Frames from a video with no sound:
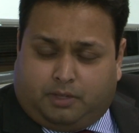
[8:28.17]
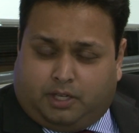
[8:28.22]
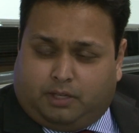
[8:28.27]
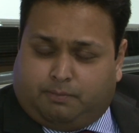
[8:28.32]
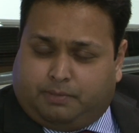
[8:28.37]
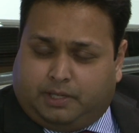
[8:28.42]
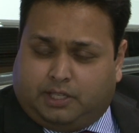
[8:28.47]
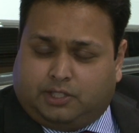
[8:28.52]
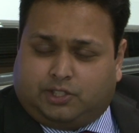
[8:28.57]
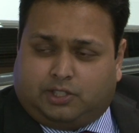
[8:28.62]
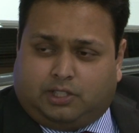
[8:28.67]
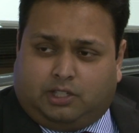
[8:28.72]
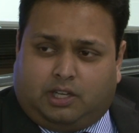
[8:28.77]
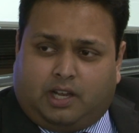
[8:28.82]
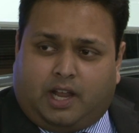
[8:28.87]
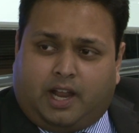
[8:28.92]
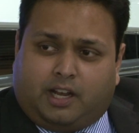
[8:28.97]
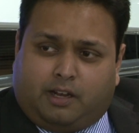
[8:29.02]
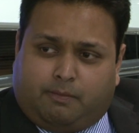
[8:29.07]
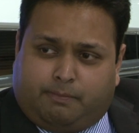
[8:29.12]
in
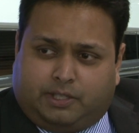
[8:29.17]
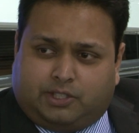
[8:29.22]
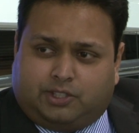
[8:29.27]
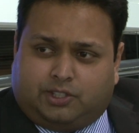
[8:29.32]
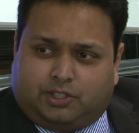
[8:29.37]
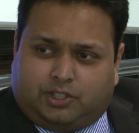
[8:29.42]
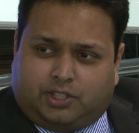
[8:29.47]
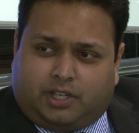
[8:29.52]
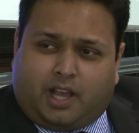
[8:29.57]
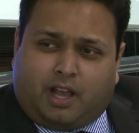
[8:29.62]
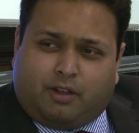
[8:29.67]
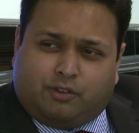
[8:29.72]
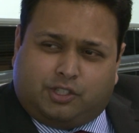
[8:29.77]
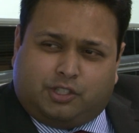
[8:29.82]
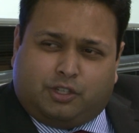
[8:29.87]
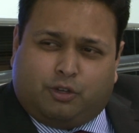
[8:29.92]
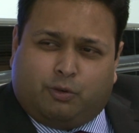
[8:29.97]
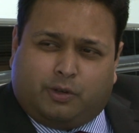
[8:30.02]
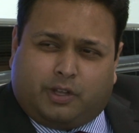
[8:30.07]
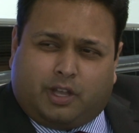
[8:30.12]
personal and in business, and how
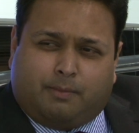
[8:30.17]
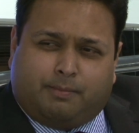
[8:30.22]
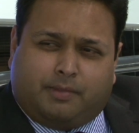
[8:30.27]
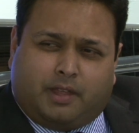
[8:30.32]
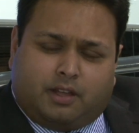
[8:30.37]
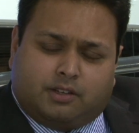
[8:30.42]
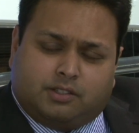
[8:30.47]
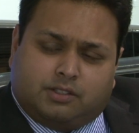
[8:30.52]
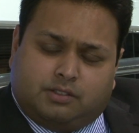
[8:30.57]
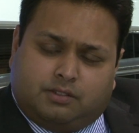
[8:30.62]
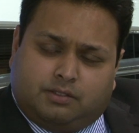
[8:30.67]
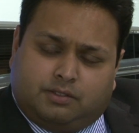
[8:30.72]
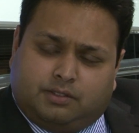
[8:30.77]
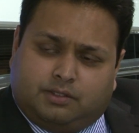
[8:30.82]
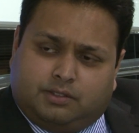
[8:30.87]
did you overcome that?